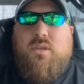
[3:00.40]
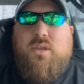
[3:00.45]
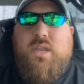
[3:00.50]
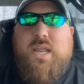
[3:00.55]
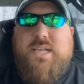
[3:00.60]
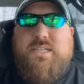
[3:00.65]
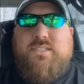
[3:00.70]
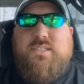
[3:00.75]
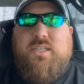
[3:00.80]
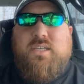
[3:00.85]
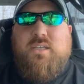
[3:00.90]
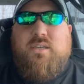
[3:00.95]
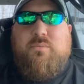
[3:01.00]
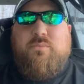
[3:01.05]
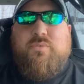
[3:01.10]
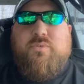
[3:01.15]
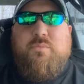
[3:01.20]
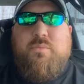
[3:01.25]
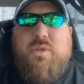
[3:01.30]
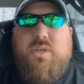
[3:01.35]
Next
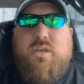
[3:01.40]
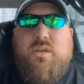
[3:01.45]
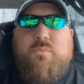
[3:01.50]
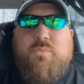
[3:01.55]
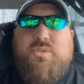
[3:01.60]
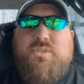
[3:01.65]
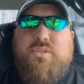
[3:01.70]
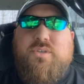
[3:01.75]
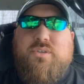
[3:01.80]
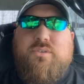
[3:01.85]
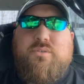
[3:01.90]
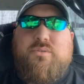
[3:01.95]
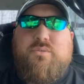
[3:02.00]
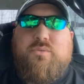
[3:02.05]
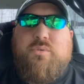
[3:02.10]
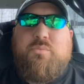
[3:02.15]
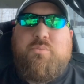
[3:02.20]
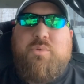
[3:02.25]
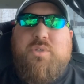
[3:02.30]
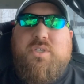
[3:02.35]
team for me, number 2,
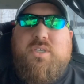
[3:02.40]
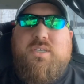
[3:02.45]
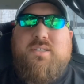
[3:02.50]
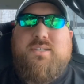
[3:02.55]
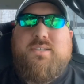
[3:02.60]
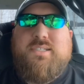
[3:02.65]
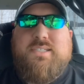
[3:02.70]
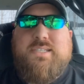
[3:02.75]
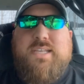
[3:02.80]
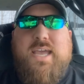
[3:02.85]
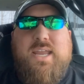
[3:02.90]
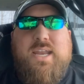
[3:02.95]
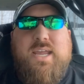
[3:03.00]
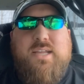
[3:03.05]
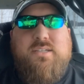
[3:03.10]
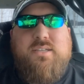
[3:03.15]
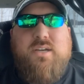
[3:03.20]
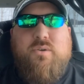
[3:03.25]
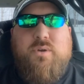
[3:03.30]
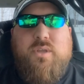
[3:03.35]
would be San
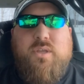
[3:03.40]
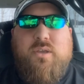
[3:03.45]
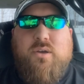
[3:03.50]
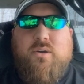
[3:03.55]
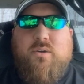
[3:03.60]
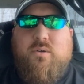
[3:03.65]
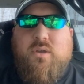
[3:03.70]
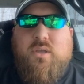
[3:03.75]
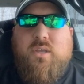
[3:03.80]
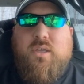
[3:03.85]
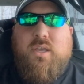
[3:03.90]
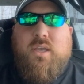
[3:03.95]
Antonio